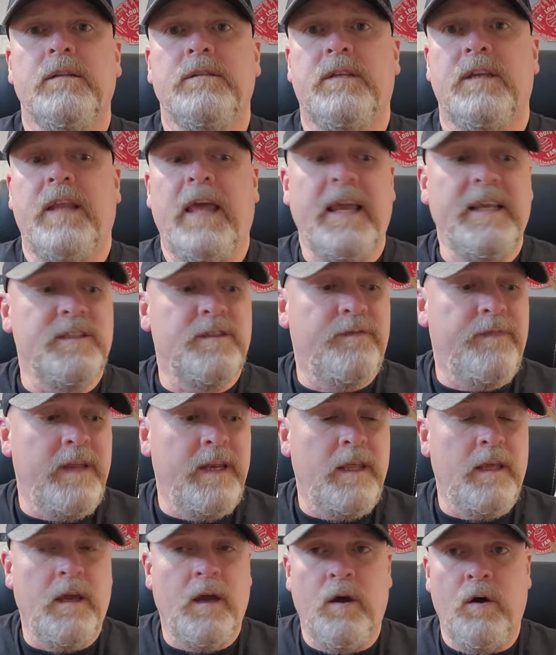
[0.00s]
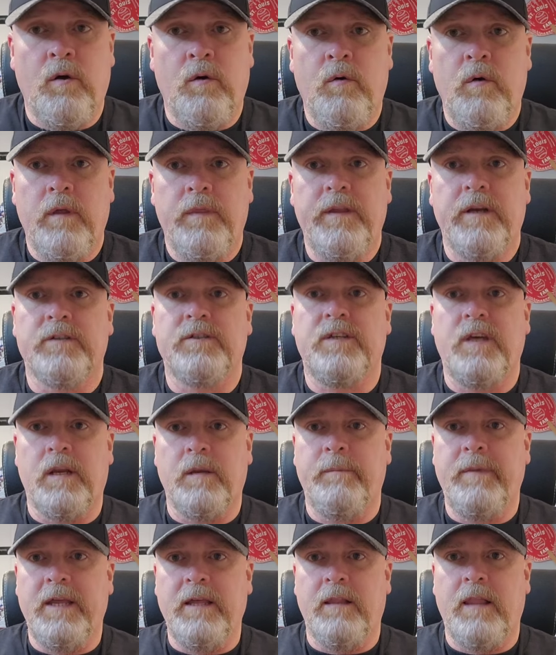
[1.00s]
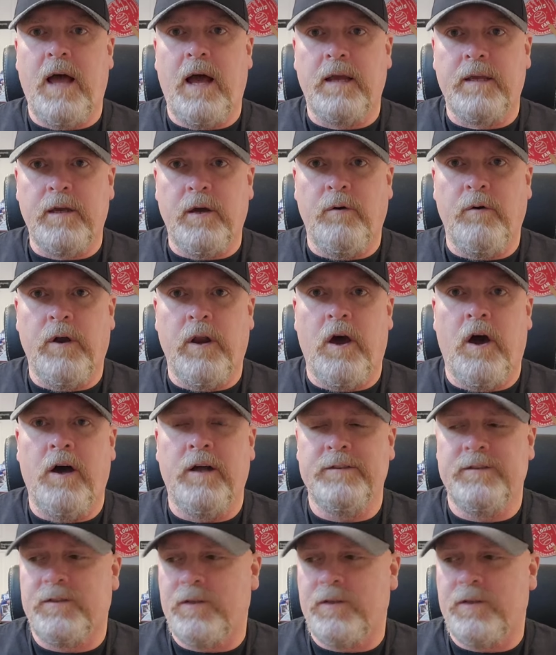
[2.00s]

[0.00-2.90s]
today's video, there's going to be a lot going on.